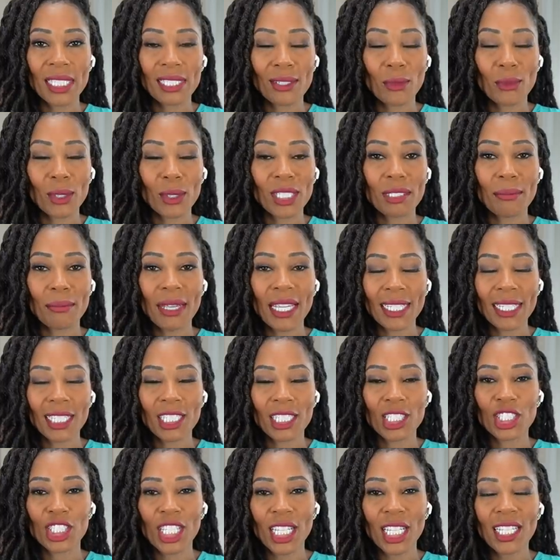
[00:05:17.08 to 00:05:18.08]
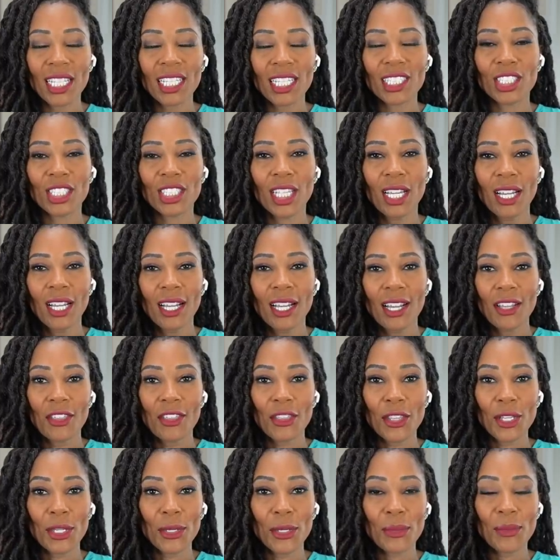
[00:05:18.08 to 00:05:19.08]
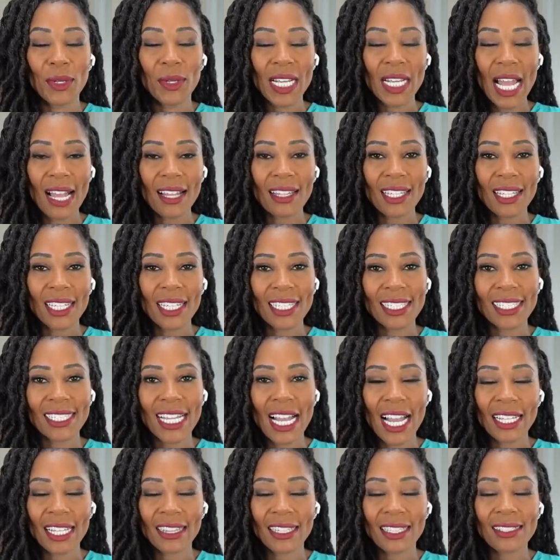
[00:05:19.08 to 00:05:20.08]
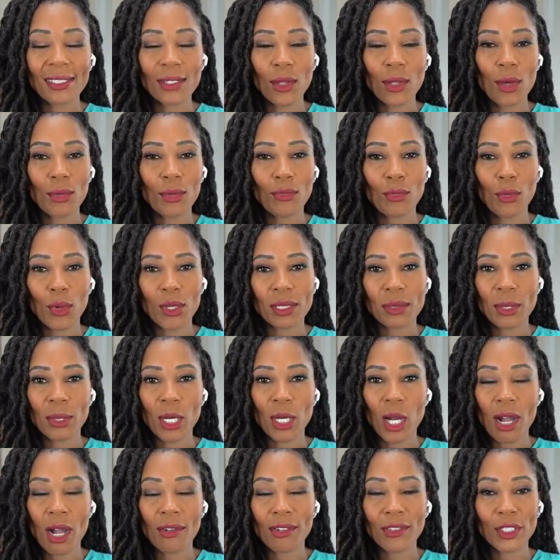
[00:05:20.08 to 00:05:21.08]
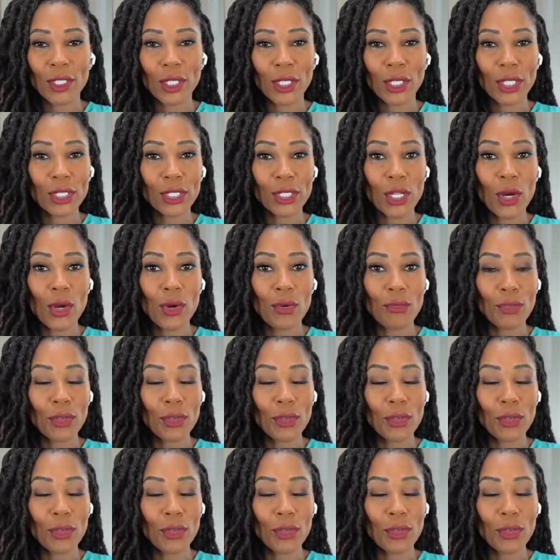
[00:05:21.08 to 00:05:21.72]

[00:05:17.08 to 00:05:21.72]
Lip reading: the reason we're demanding change. The reality is that these law enforcement officers